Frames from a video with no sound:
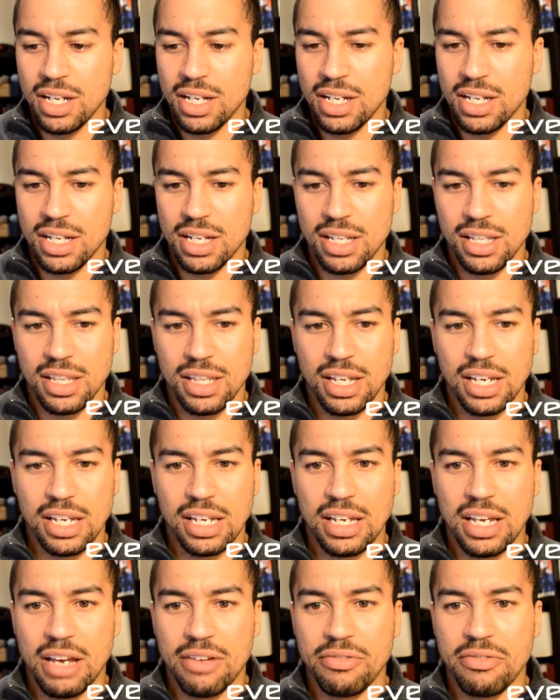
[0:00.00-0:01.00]
uh,
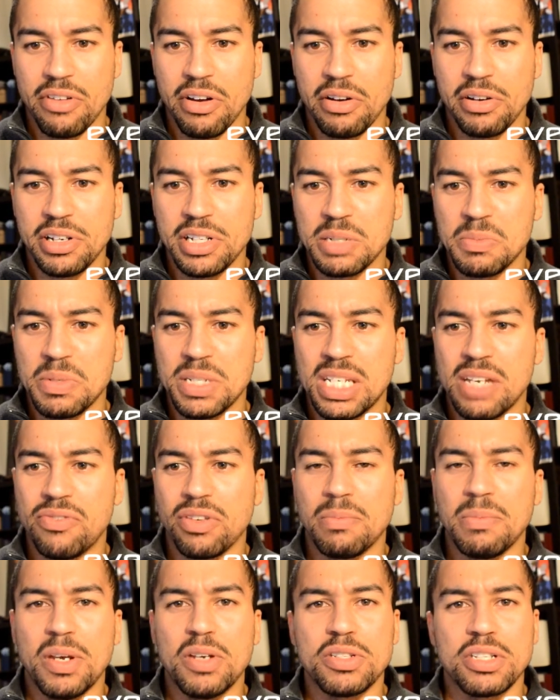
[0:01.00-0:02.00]
they have very
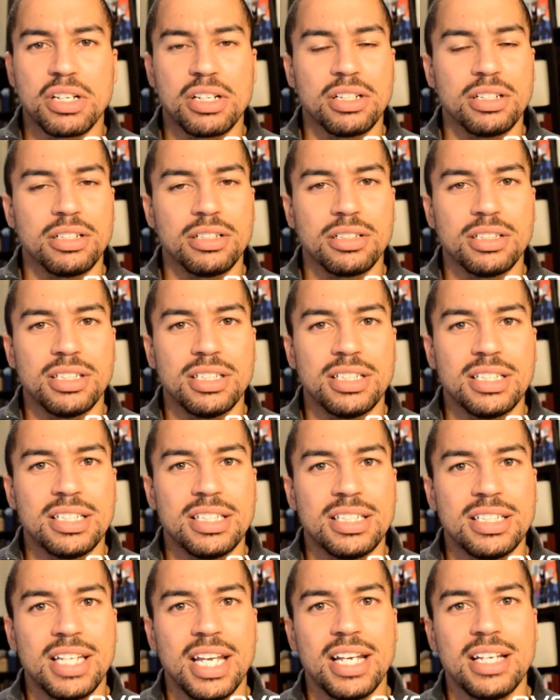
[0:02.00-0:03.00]
specific musical
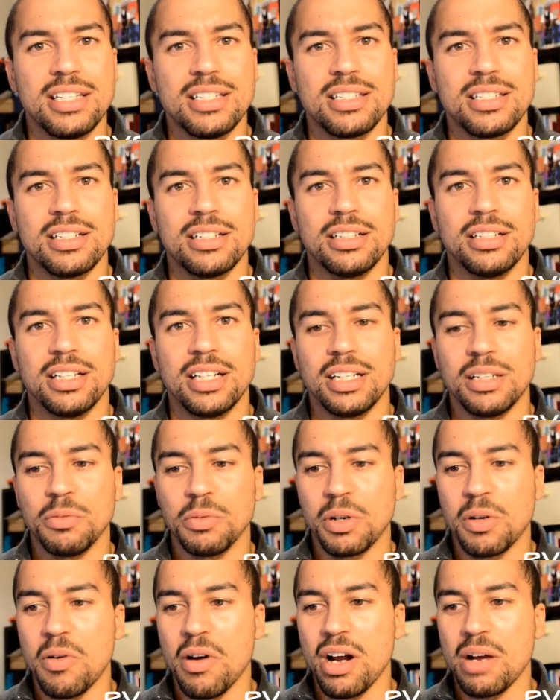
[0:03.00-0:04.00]
tastes and, and,
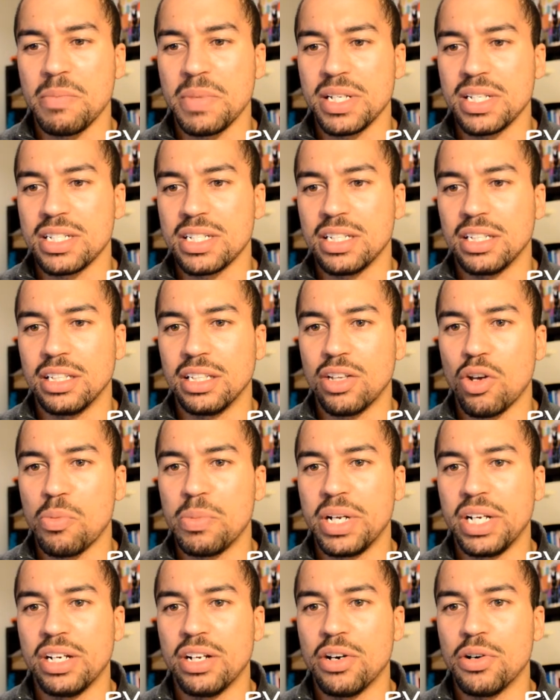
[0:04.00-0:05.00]
requirements, and
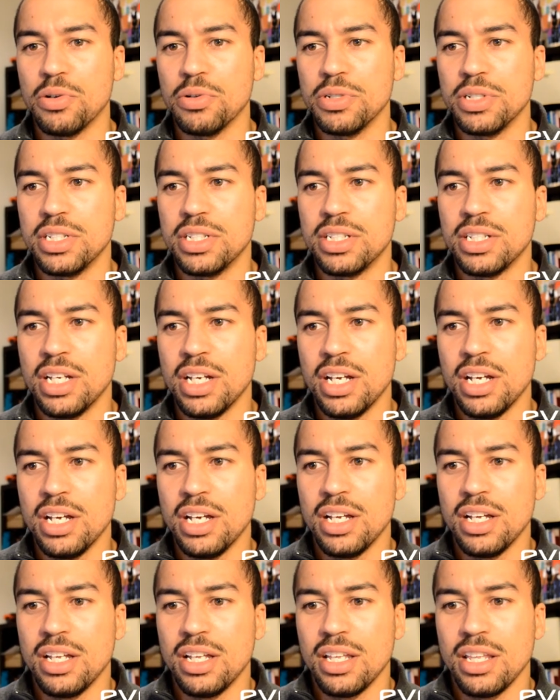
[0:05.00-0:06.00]
nobody knows
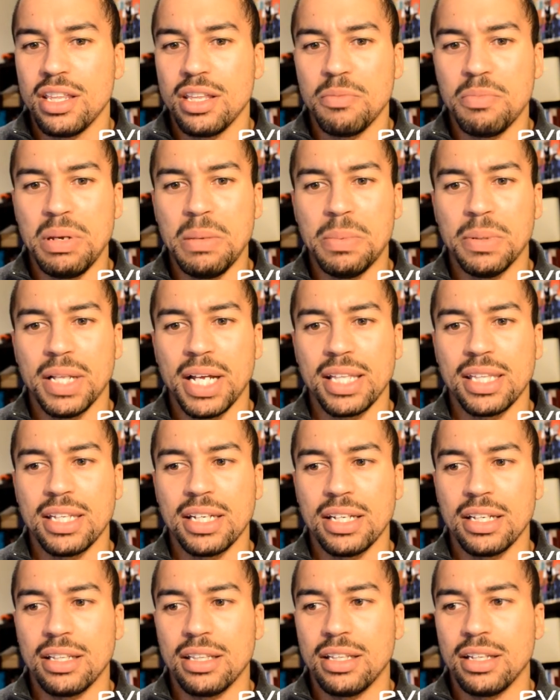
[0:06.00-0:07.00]
the people at
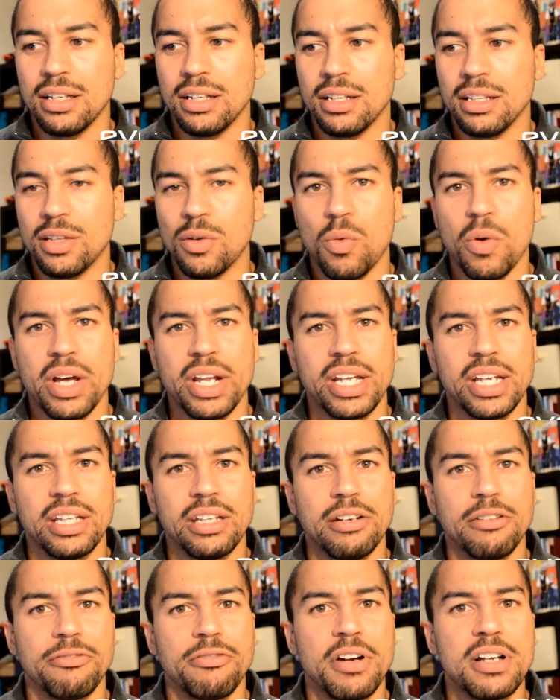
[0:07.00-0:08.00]
the, the, the wedding,
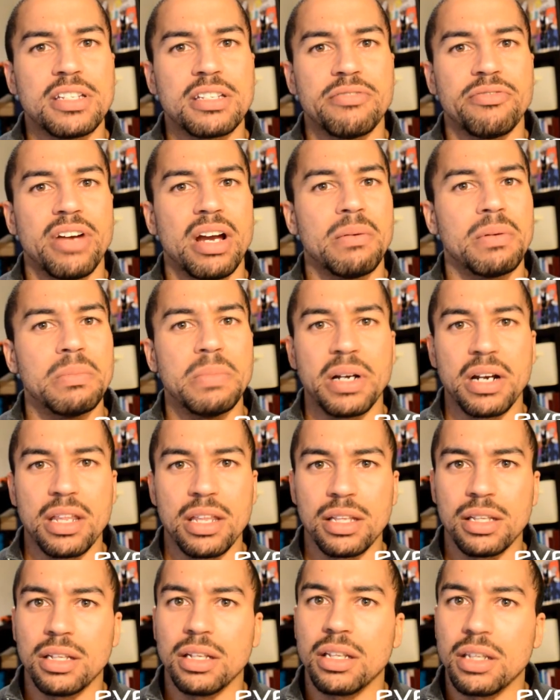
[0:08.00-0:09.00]
your friends and family, better
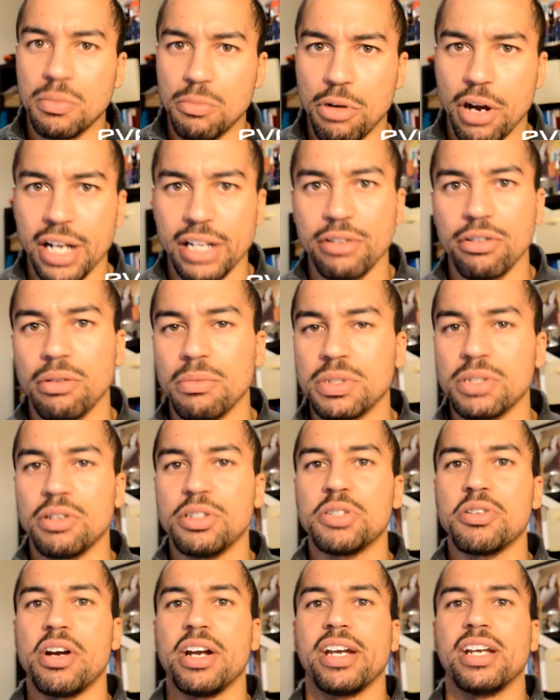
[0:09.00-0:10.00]
than the, the bride and groom, so I
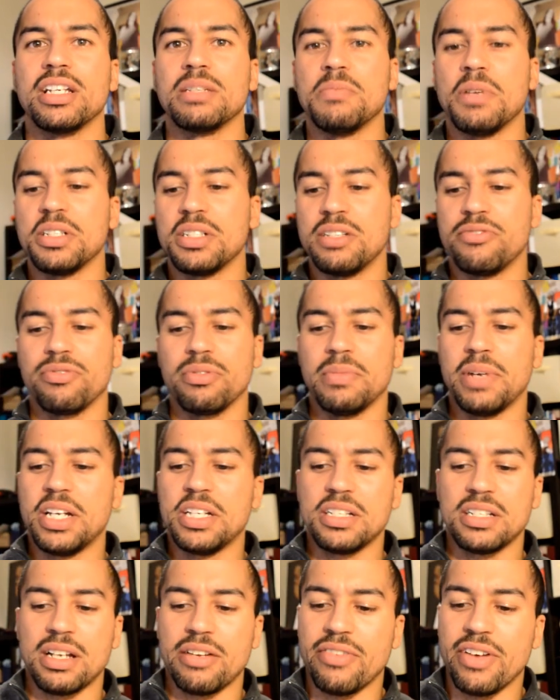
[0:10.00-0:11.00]
try and get as much
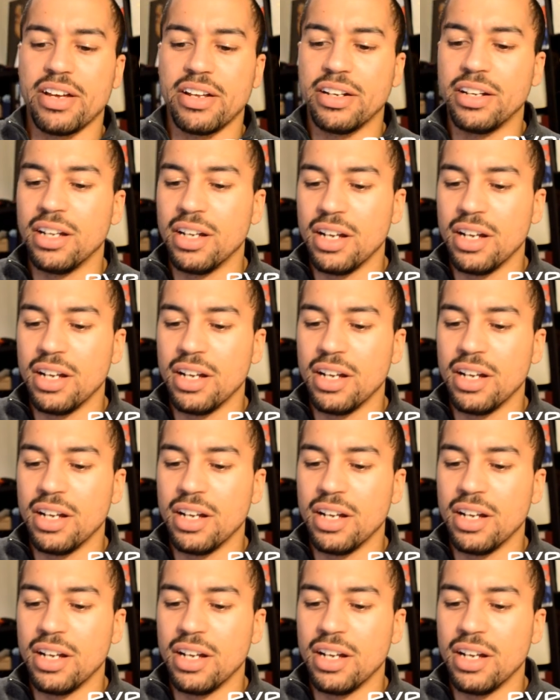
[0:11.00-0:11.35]
information. I've had